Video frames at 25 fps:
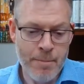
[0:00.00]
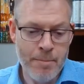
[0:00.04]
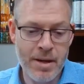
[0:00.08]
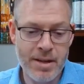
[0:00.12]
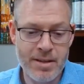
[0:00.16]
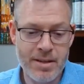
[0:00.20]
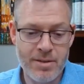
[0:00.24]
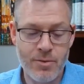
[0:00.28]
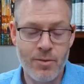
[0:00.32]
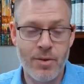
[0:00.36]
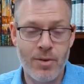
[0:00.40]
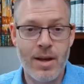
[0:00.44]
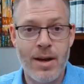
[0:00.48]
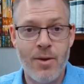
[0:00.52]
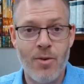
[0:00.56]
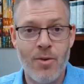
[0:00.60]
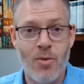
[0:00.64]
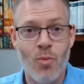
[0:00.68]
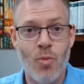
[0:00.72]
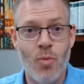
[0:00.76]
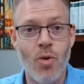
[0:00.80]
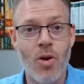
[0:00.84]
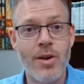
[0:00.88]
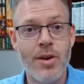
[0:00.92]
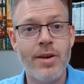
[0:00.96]
But uh,
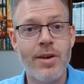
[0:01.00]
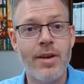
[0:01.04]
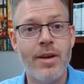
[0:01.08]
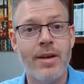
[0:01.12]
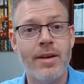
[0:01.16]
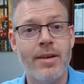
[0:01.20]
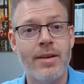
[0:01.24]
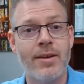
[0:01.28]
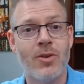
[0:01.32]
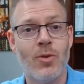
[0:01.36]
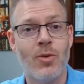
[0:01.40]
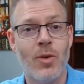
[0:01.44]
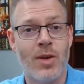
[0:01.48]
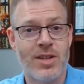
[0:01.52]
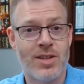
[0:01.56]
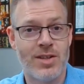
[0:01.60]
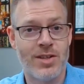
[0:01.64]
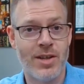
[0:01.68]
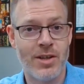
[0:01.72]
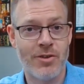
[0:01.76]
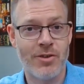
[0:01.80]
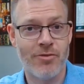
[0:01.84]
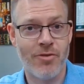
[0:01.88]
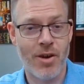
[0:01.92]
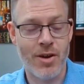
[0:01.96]
one question
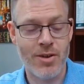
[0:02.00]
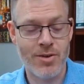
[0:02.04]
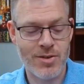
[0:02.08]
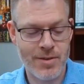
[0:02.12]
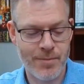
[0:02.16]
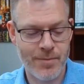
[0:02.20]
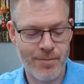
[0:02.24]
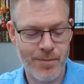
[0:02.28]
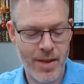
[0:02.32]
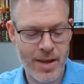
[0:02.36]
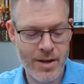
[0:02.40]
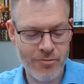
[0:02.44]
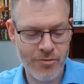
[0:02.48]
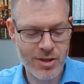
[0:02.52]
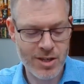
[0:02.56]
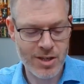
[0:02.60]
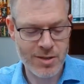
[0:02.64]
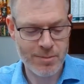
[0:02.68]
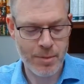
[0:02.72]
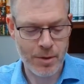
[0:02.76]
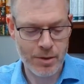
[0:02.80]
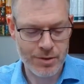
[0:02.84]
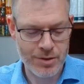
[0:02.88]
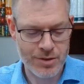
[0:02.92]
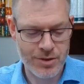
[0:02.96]
that arose in
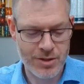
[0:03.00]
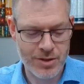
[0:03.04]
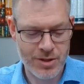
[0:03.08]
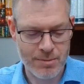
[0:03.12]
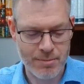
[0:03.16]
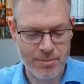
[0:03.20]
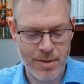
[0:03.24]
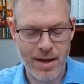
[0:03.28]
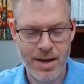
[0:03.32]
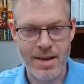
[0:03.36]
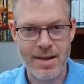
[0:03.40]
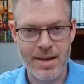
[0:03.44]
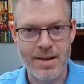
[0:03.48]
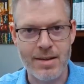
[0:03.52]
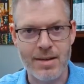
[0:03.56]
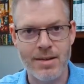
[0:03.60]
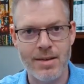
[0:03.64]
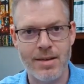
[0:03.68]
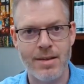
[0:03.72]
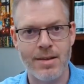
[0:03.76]
response to my